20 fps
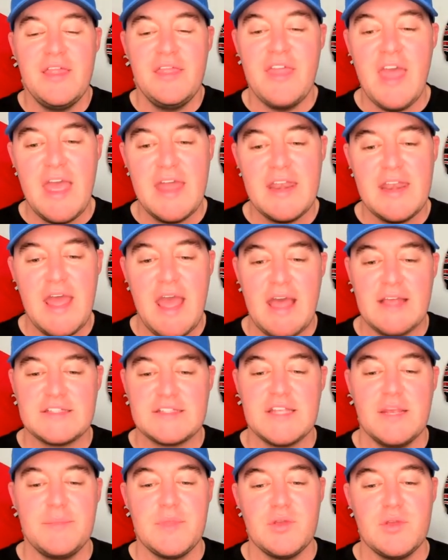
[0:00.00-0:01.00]
Then
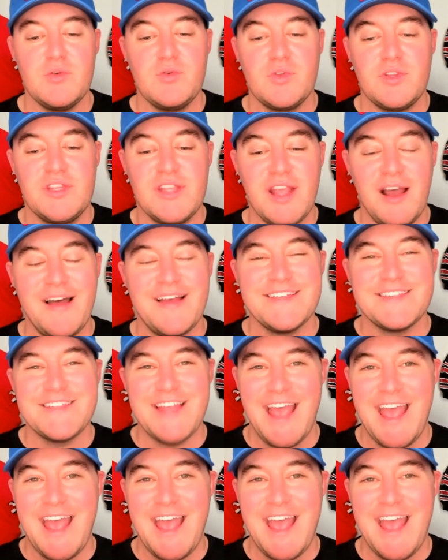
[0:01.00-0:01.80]
S M U does